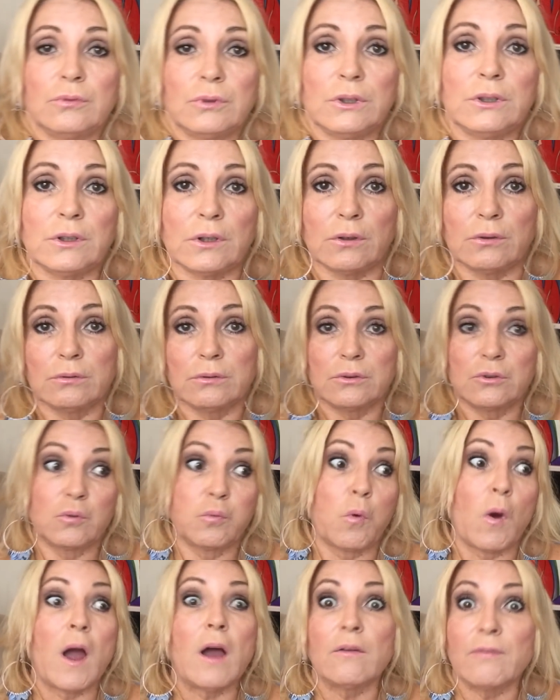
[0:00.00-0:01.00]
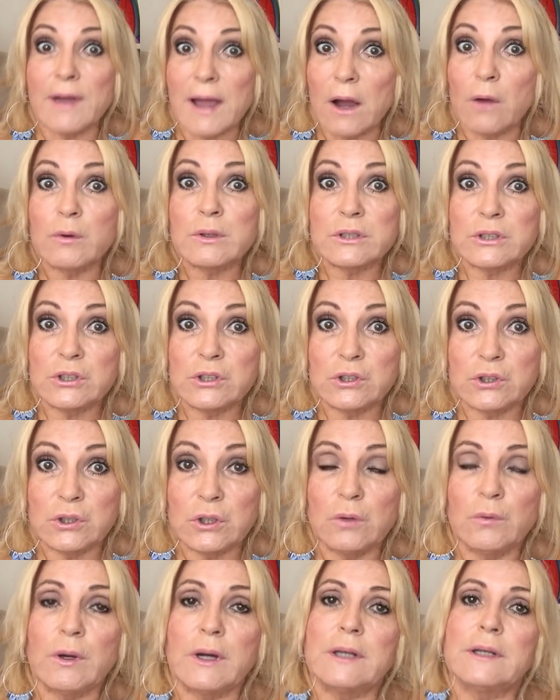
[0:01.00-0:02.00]
you know, twelve hours to
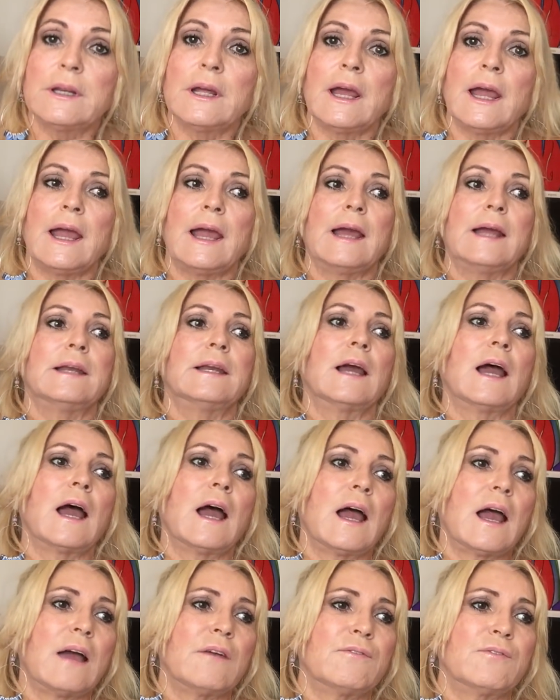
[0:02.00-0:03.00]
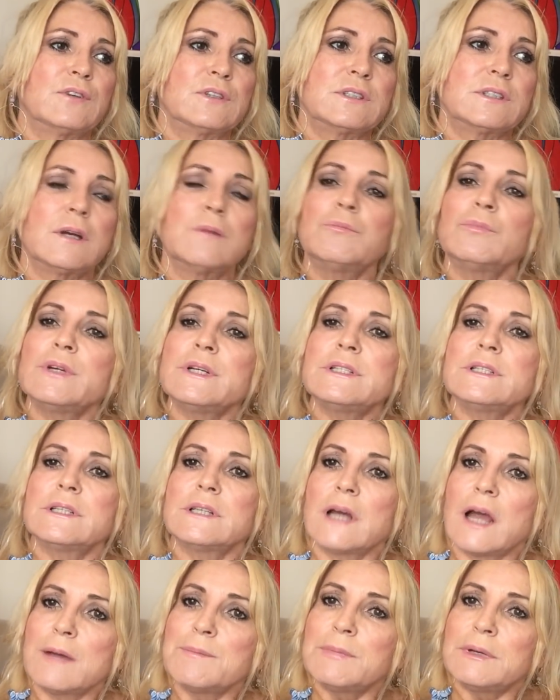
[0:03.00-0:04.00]
do it. And for some
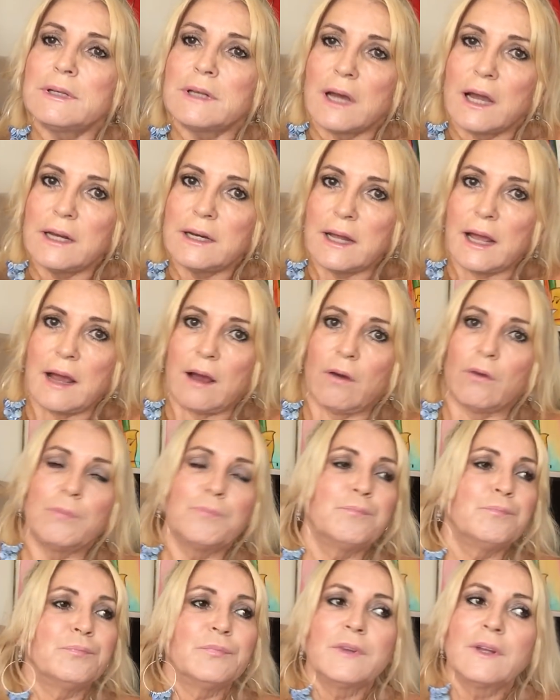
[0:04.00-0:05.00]
reason, I'm a night owl.